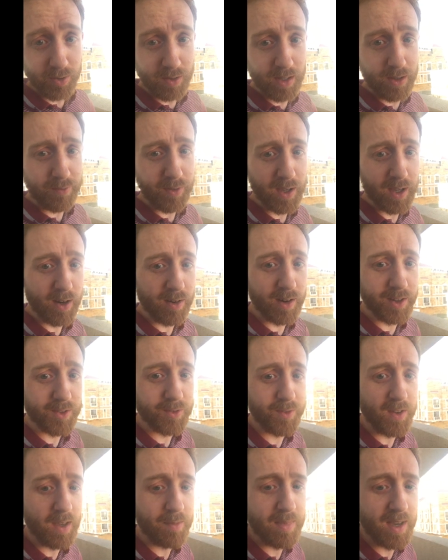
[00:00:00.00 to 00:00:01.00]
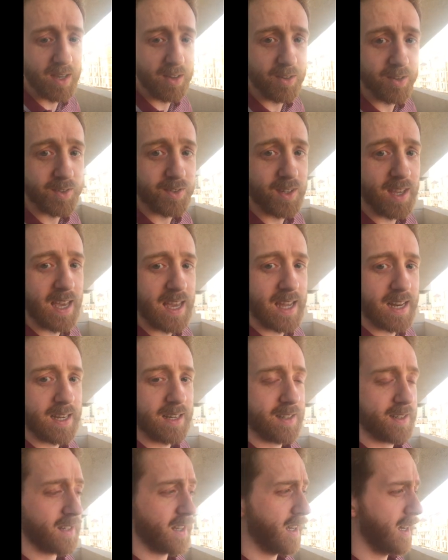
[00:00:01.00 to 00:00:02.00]
who live here as females,
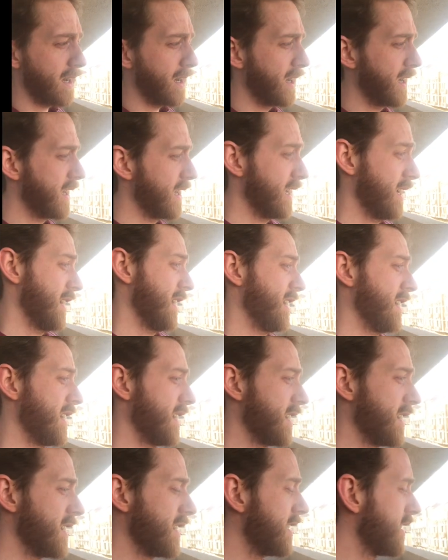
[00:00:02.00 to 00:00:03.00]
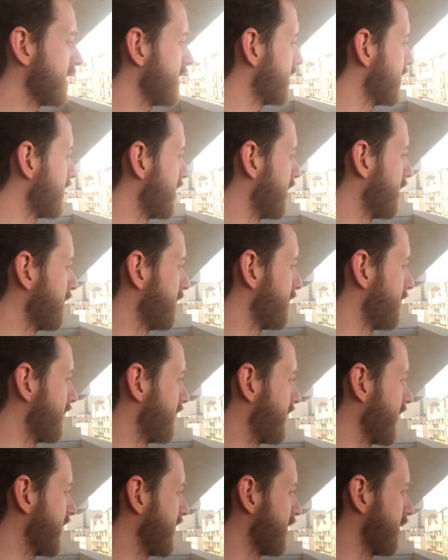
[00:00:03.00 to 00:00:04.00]
and you know,
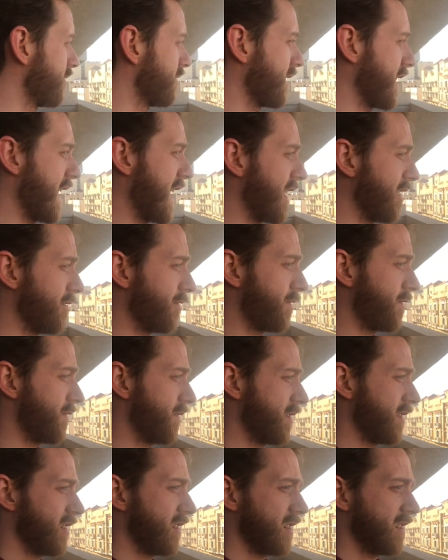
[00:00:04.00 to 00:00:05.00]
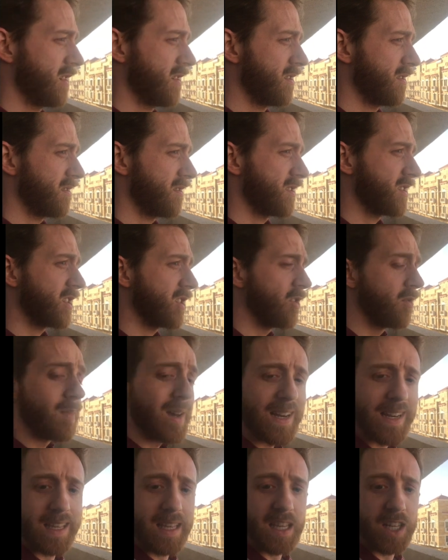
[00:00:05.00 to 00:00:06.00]
they don't have too
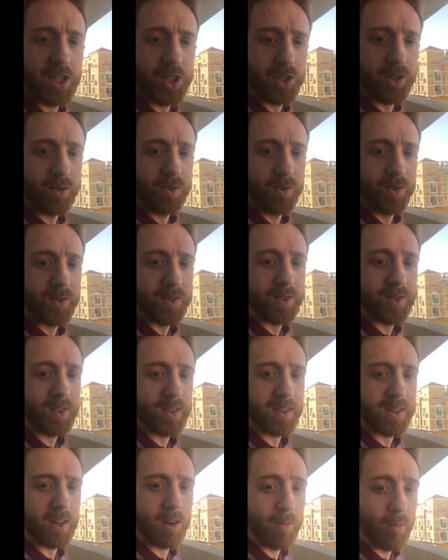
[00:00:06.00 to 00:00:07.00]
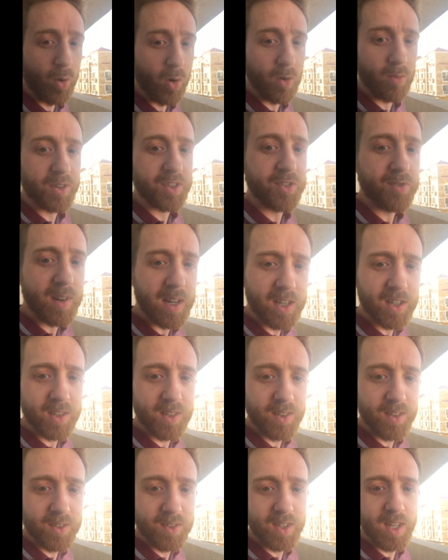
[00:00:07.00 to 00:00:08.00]
many issues. There are more
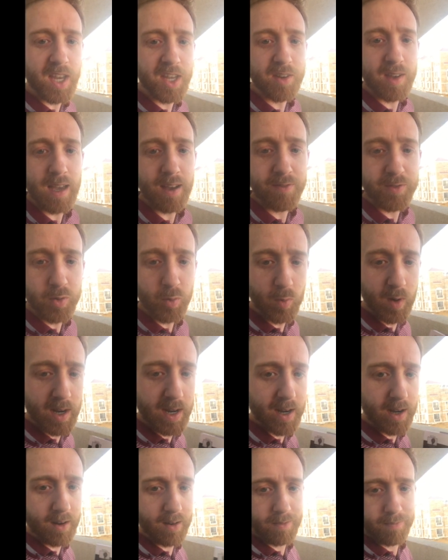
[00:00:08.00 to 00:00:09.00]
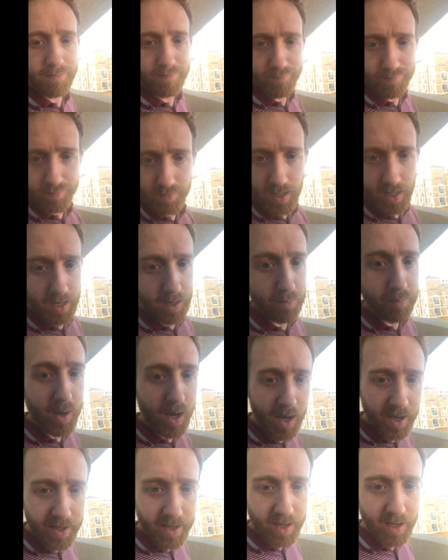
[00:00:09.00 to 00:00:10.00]
restrictions. Yeah, you have to wear an
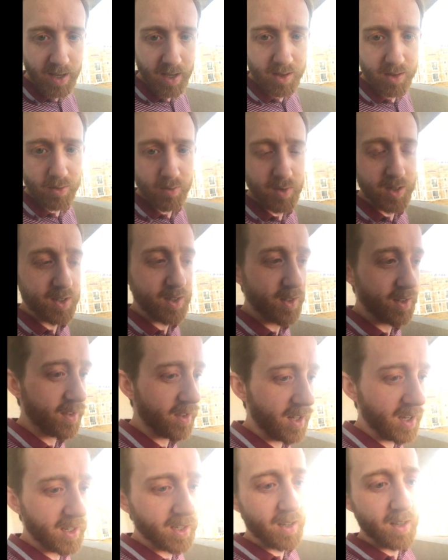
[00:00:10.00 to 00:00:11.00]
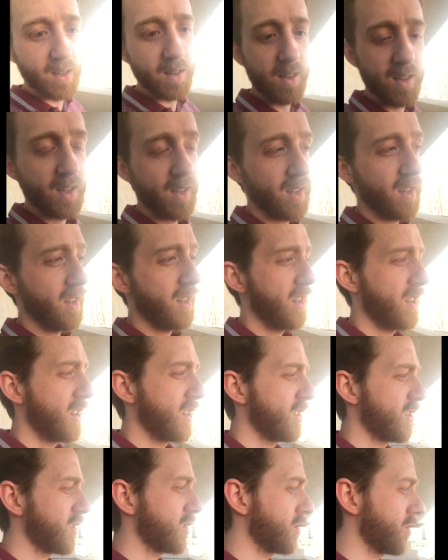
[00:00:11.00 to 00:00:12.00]
abaya, which is like a
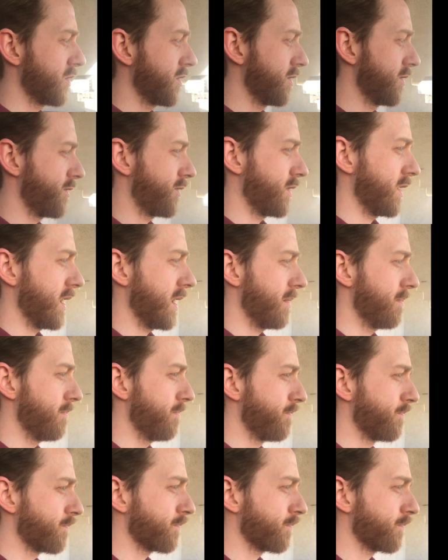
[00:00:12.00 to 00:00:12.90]
sort of